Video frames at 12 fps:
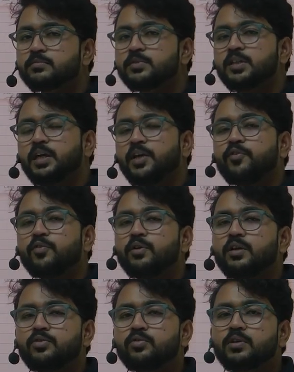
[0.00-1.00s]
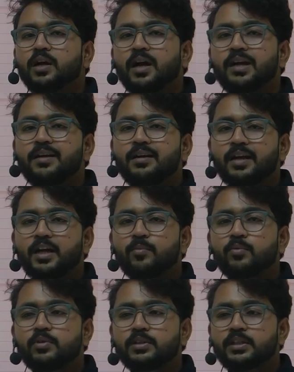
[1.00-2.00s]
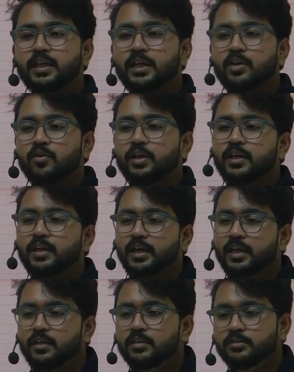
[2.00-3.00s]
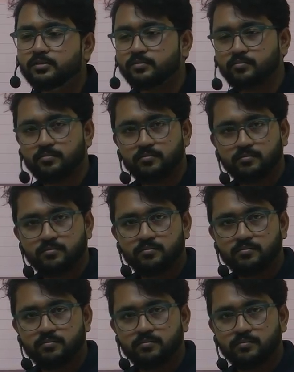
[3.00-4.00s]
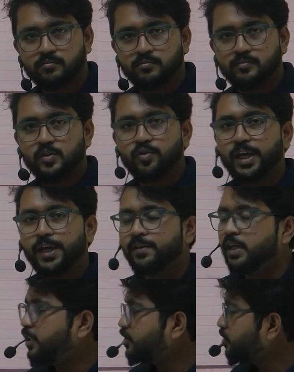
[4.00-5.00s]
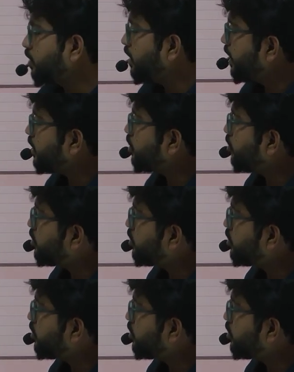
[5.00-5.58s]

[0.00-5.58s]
if you can't write more than 9 or 8 characters. Okay, so length also